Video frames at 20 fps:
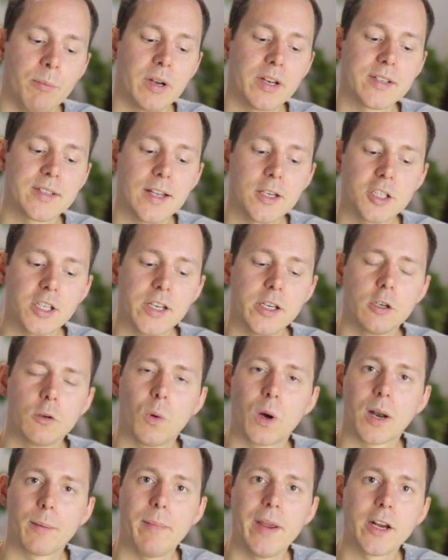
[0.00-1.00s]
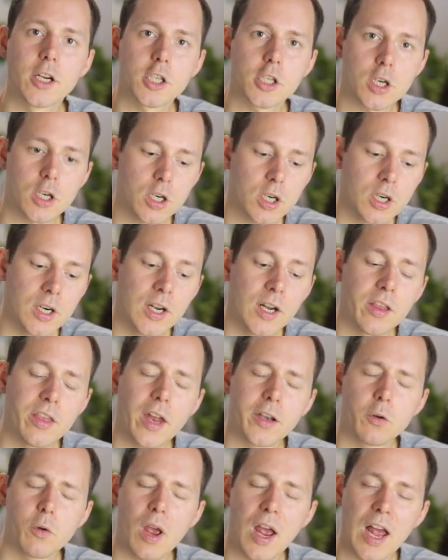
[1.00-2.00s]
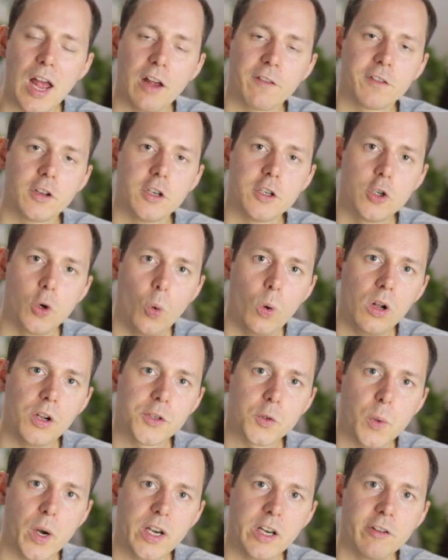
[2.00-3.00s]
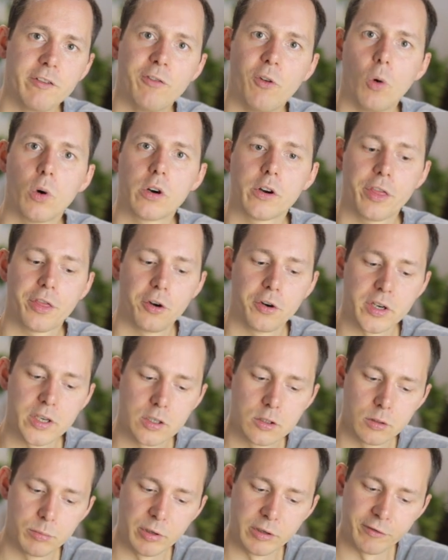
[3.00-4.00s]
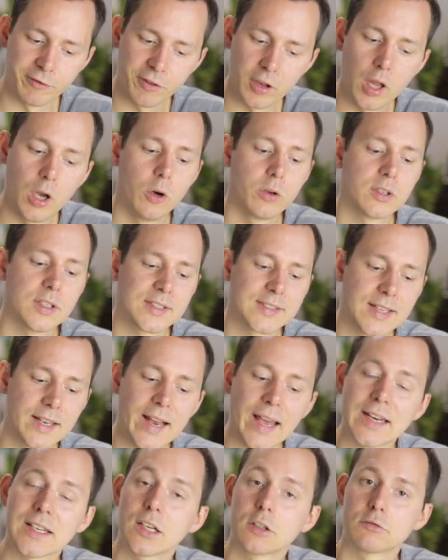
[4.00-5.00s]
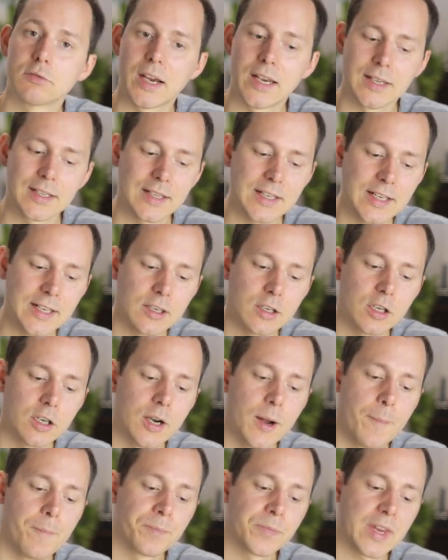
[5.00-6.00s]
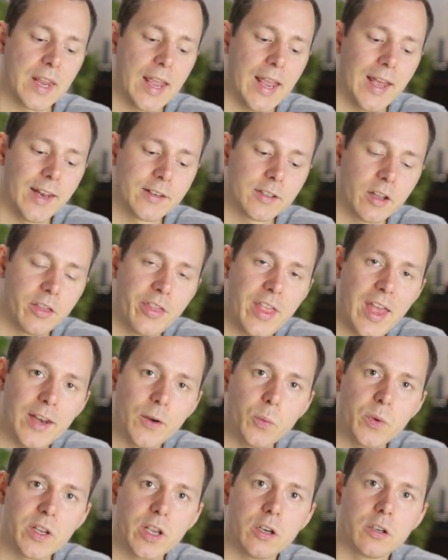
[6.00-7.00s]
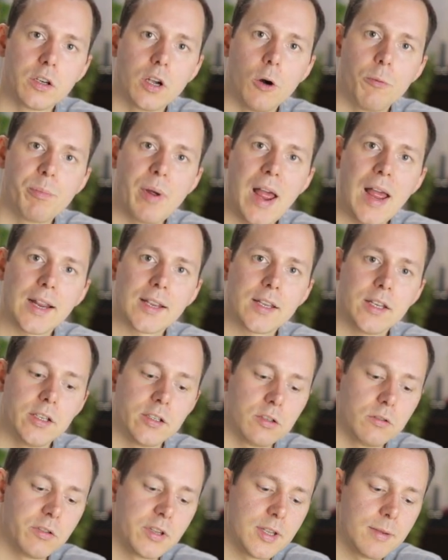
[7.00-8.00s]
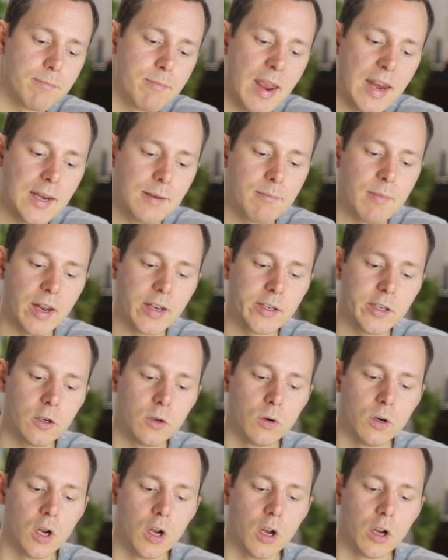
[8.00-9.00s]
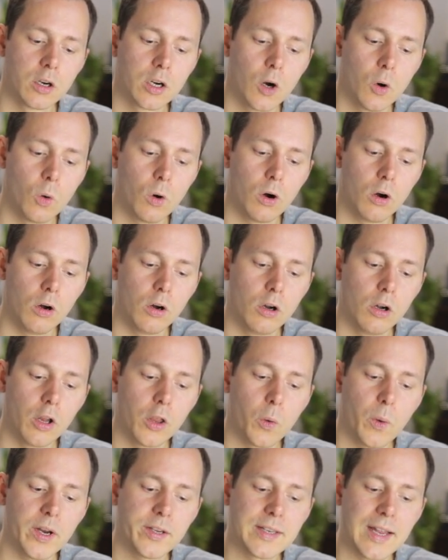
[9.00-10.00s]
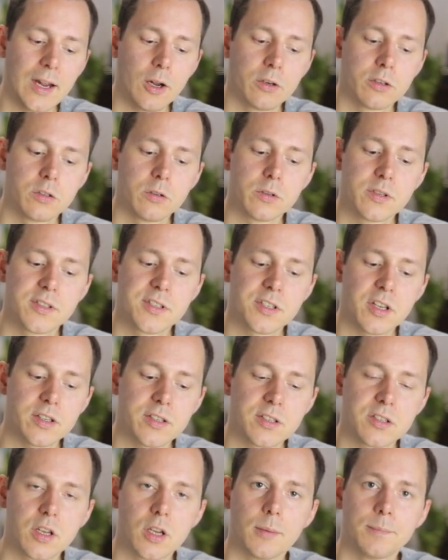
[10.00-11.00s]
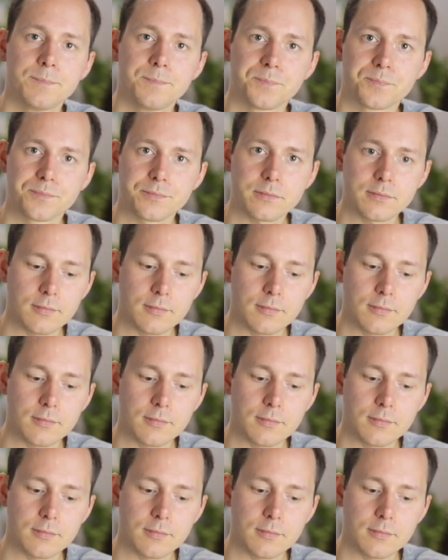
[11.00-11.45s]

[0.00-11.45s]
But essentially you wanna make sure that you have dual 24 32-bit float selected right here. And then we can go back into the main menu, go all the way down to system.